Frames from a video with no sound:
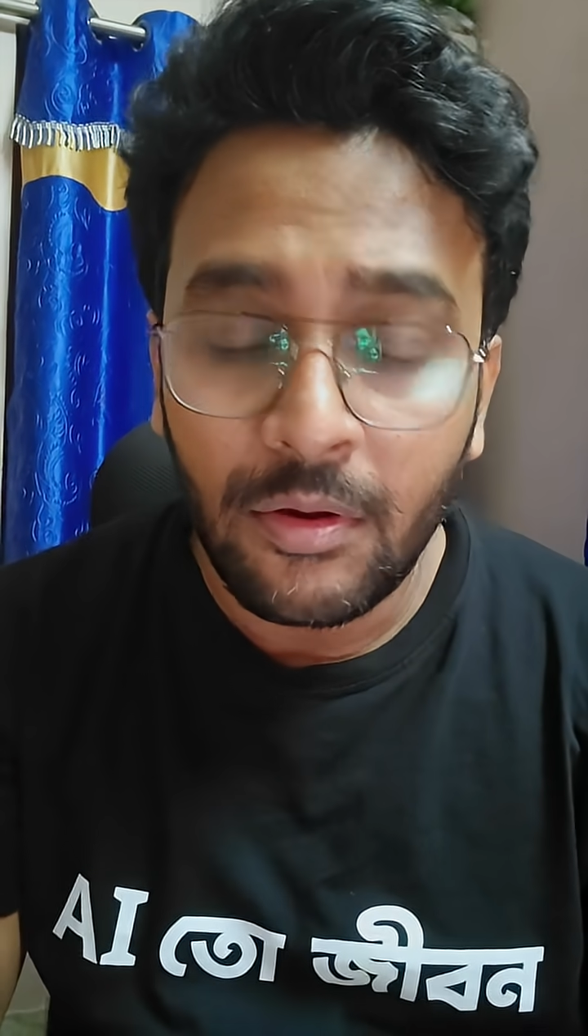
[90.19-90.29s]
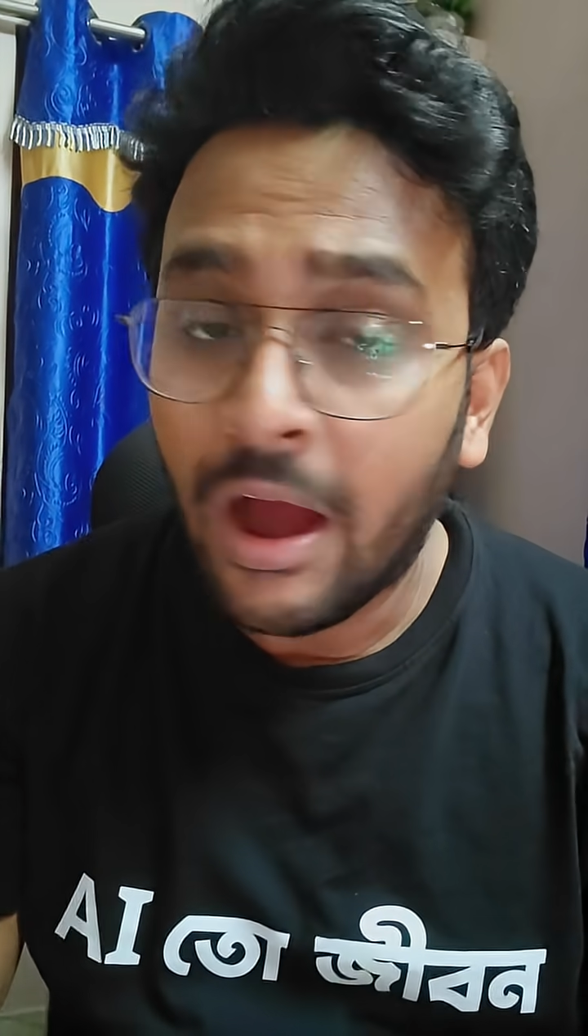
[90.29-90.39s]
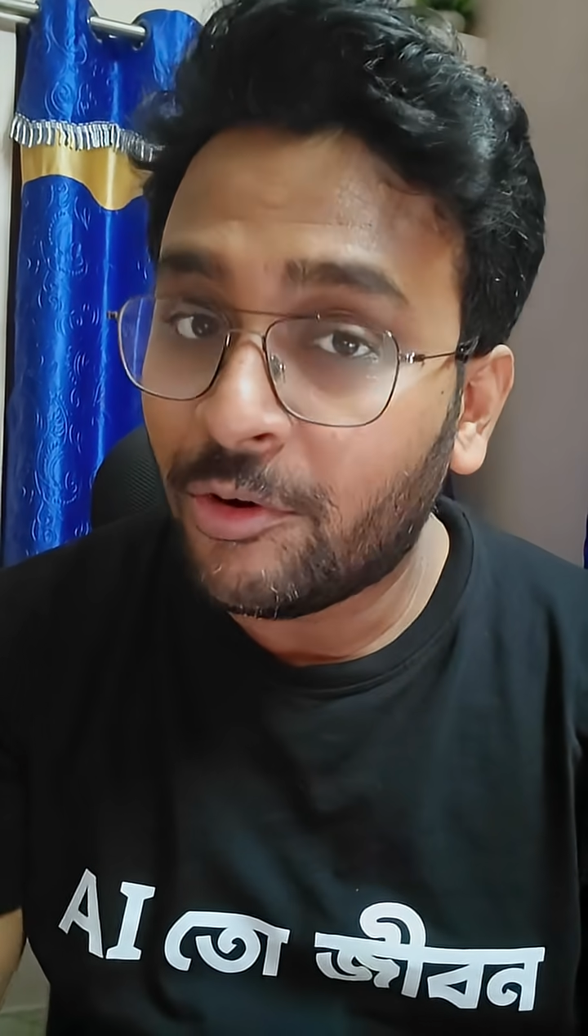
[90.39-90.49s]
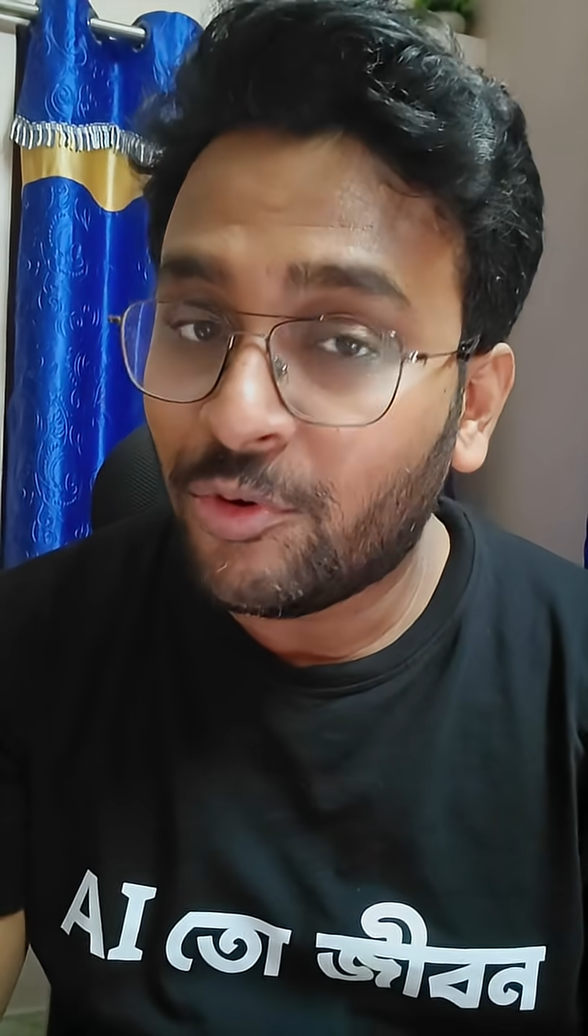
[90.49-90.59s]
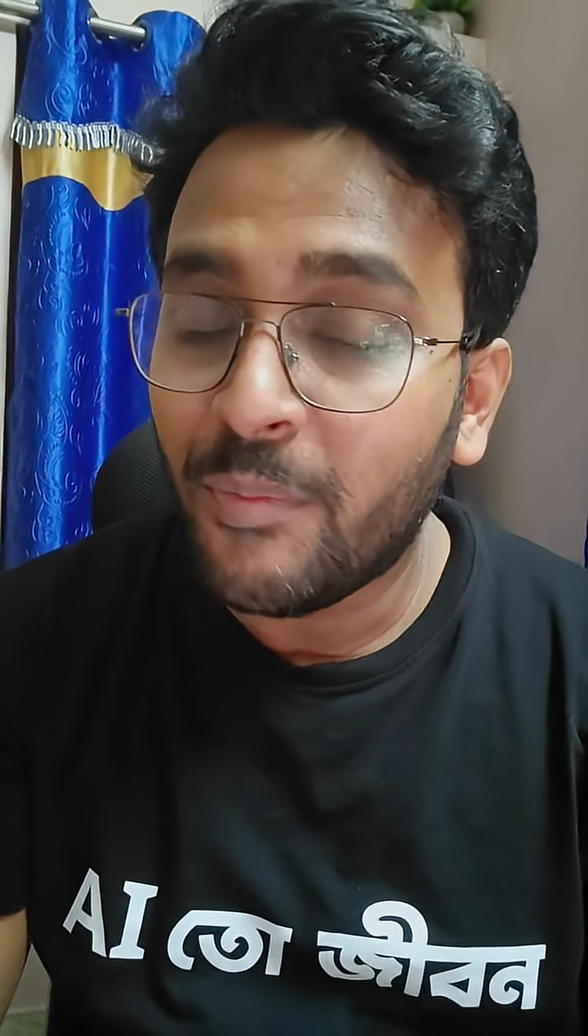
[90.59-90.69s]
Now,
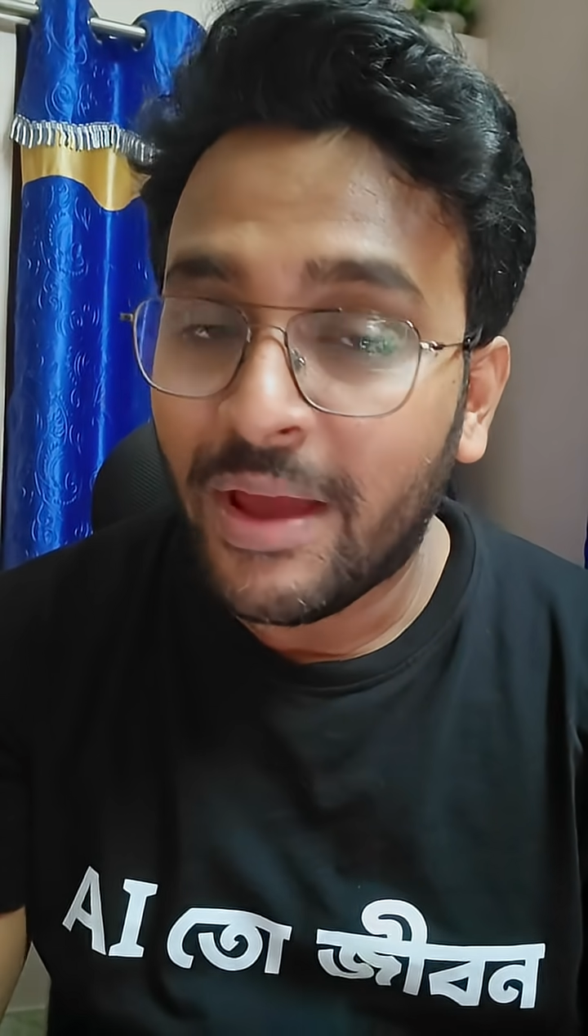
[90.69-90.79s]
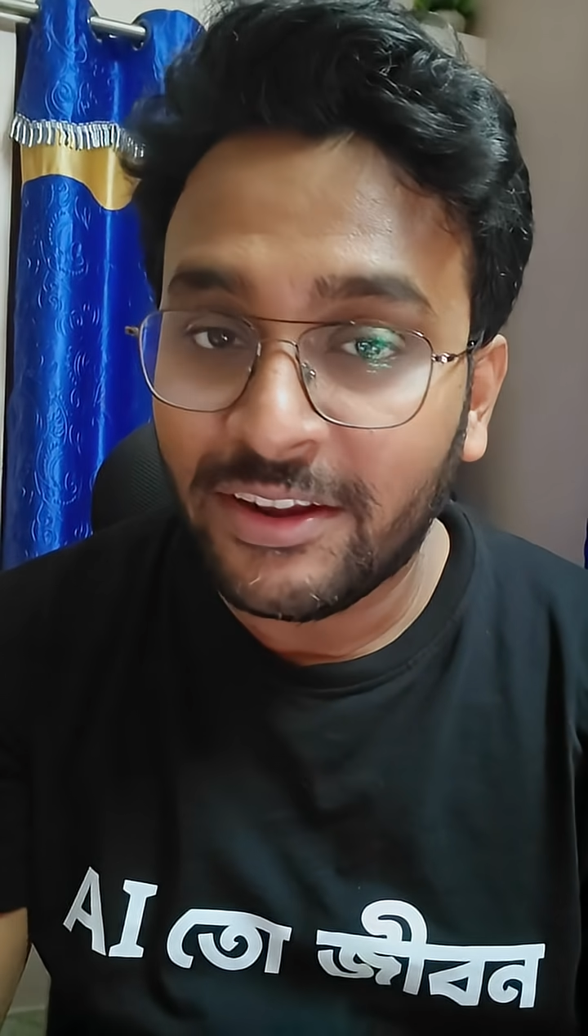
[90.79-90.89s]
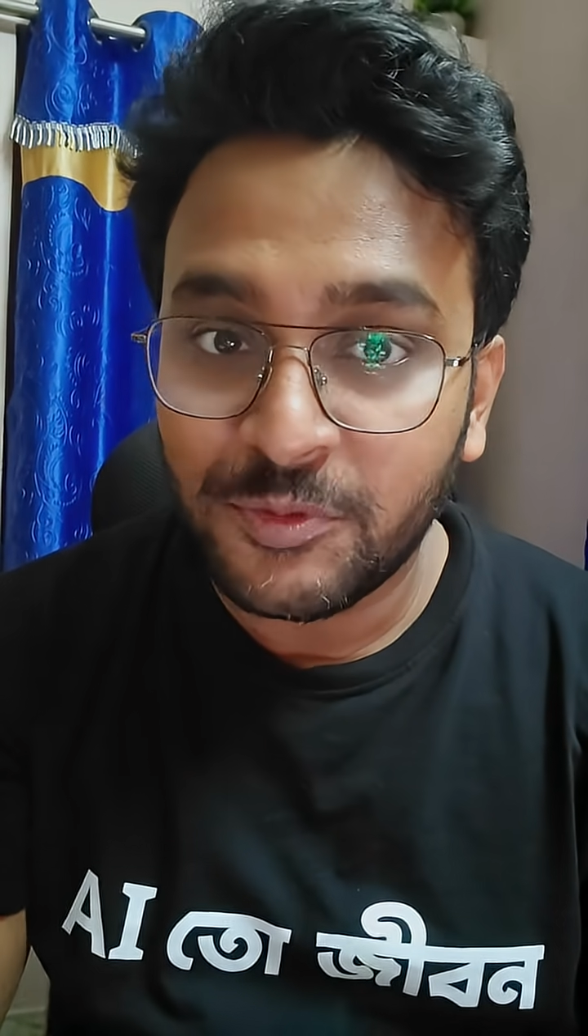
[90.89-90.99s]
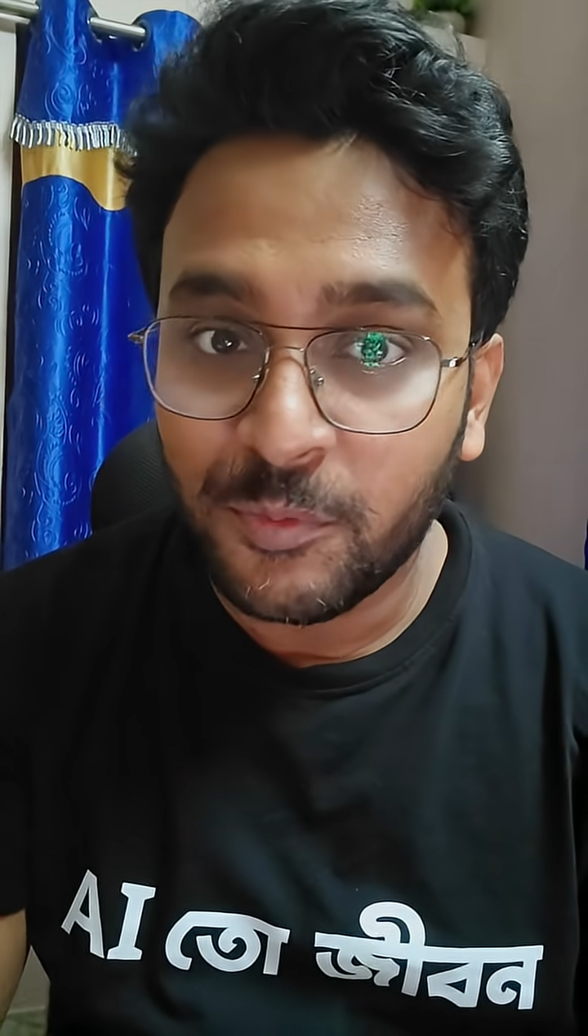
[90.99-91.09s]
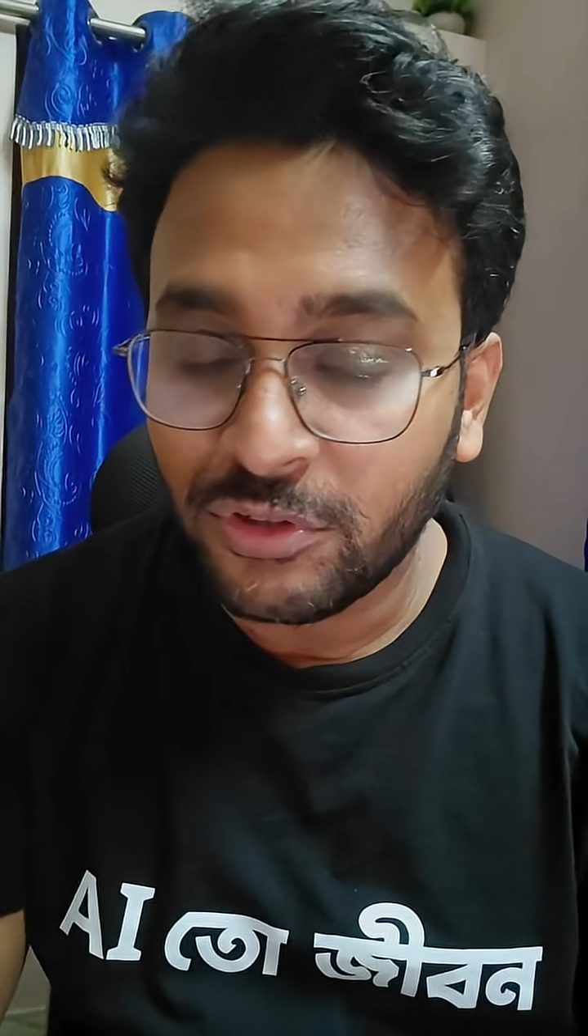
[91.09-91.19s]
how to
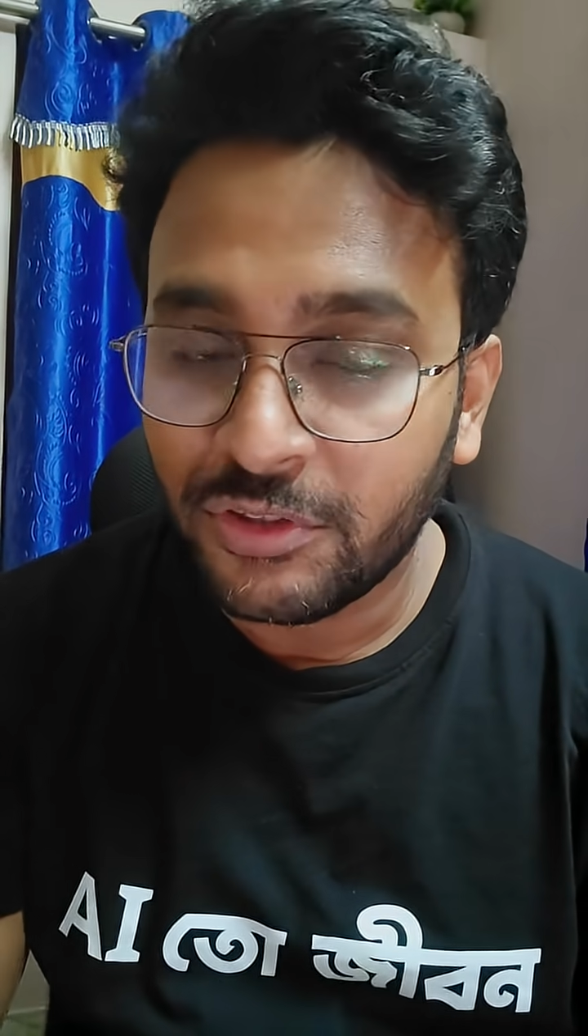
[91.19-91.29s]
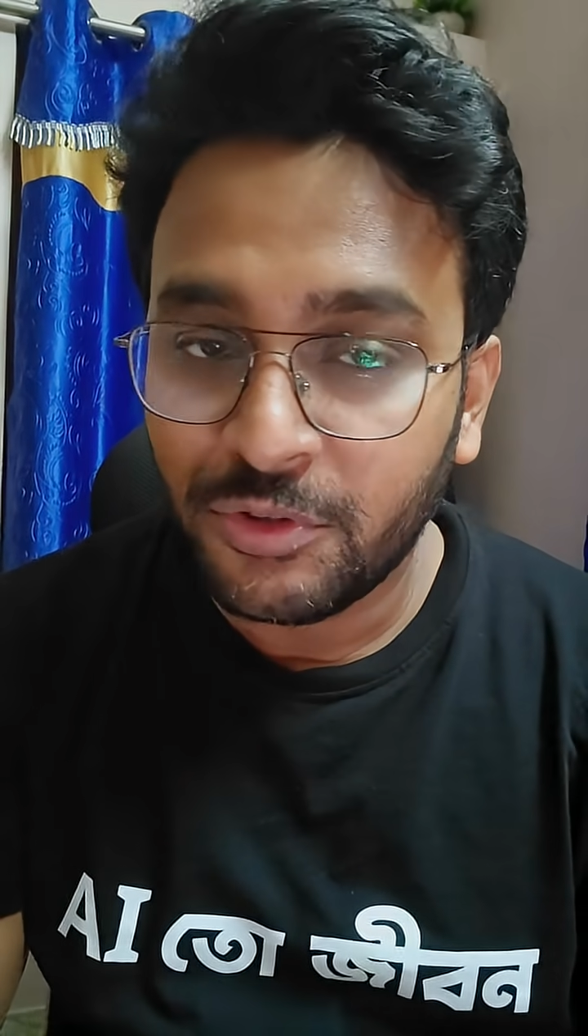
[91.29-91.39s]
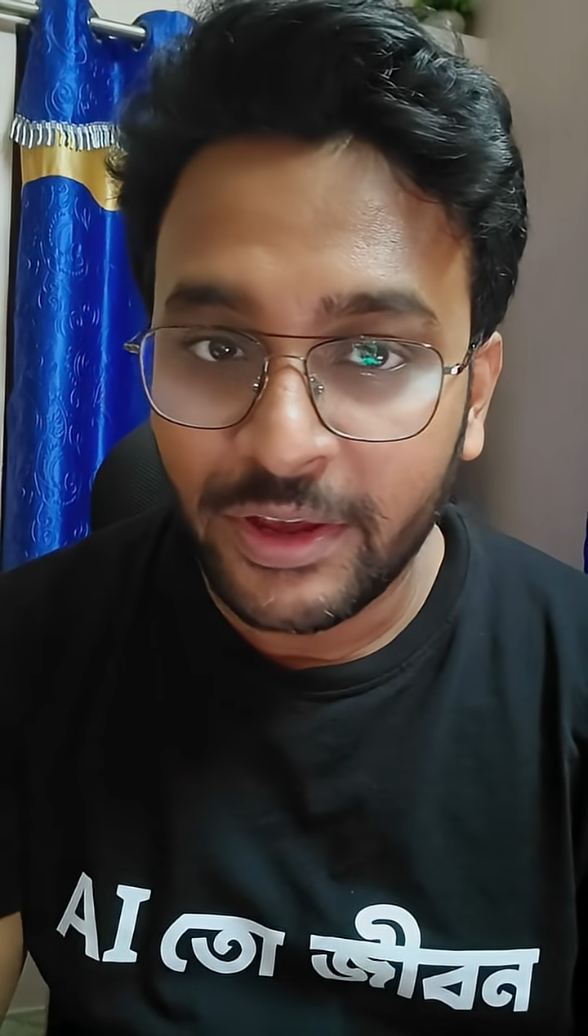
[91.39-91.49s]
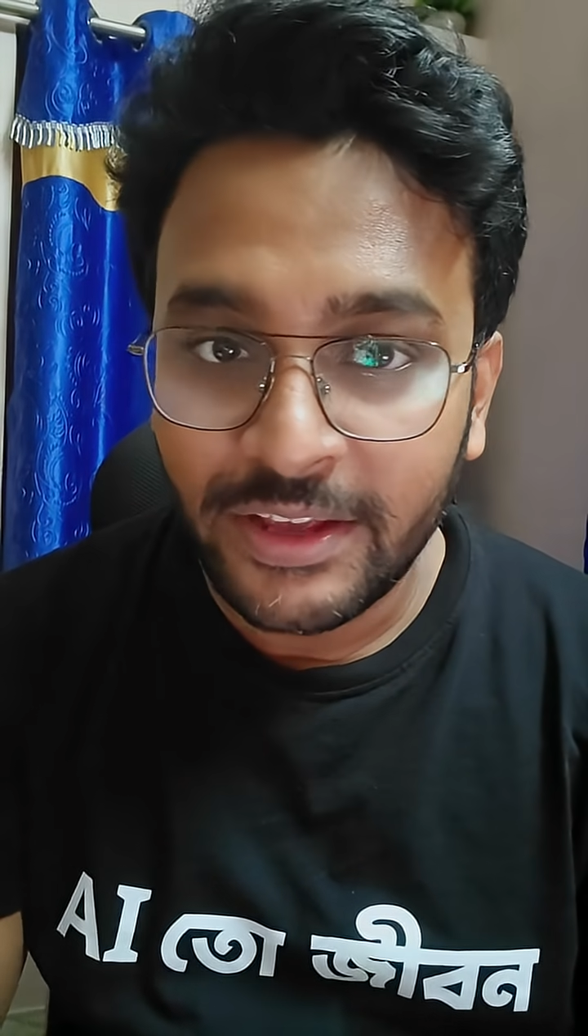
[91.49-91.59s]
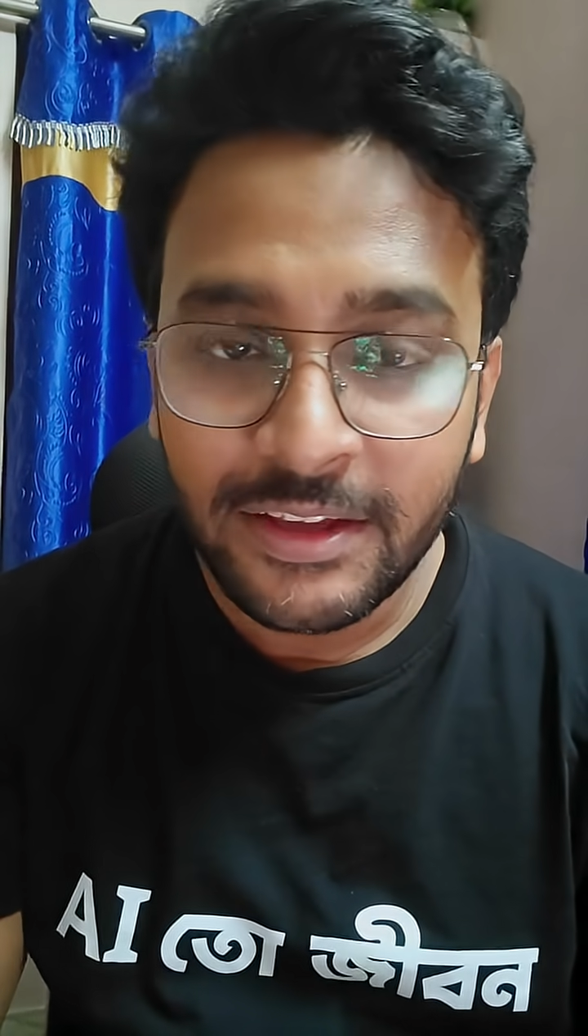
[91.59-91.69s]
manage both
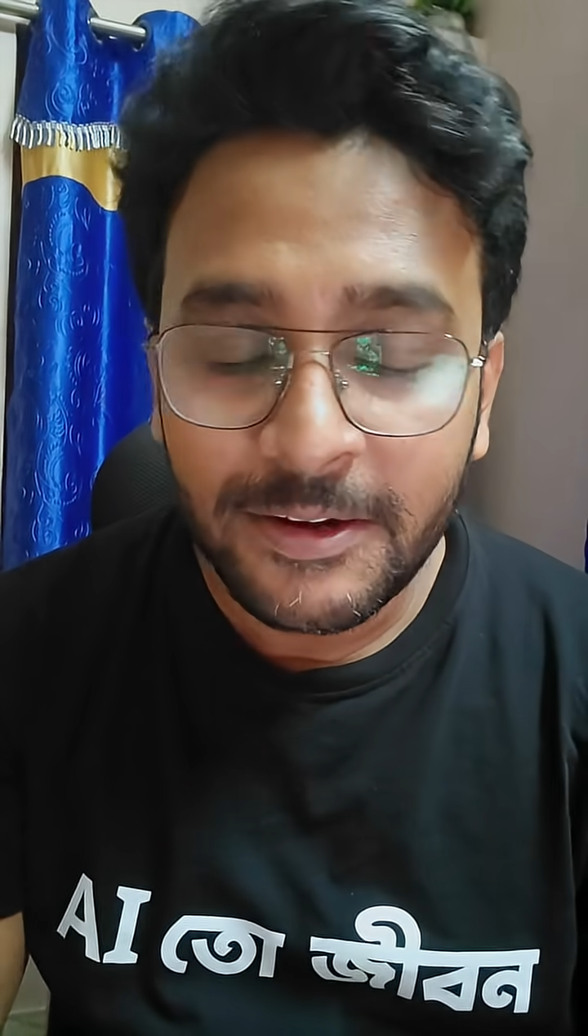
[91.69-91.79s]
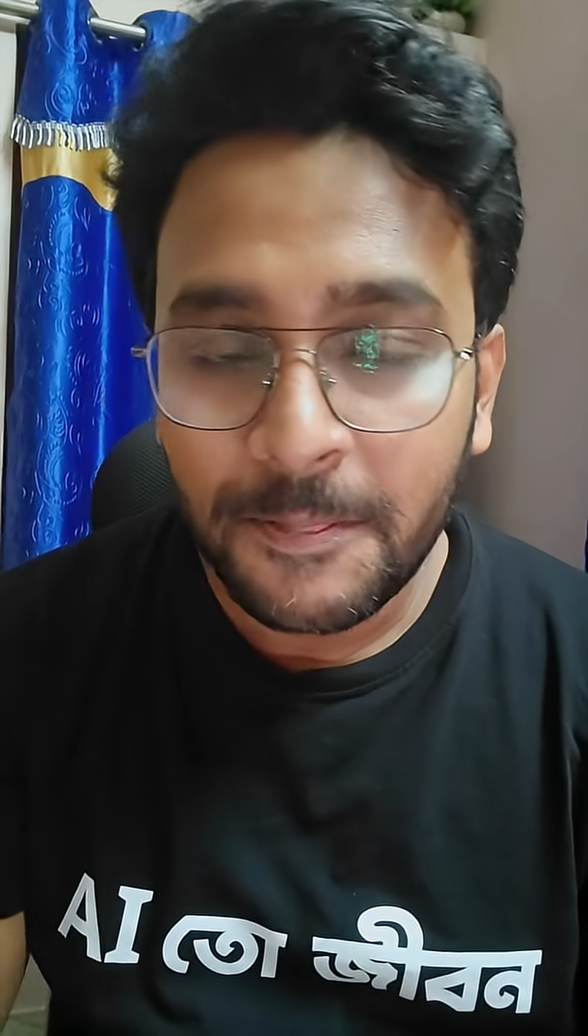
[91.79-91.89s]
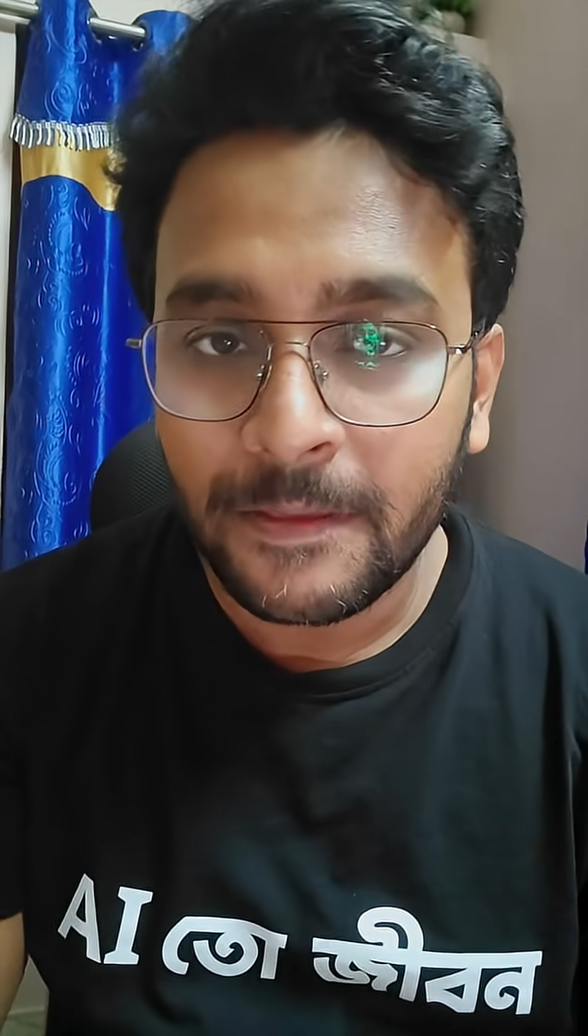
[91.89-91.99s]
together?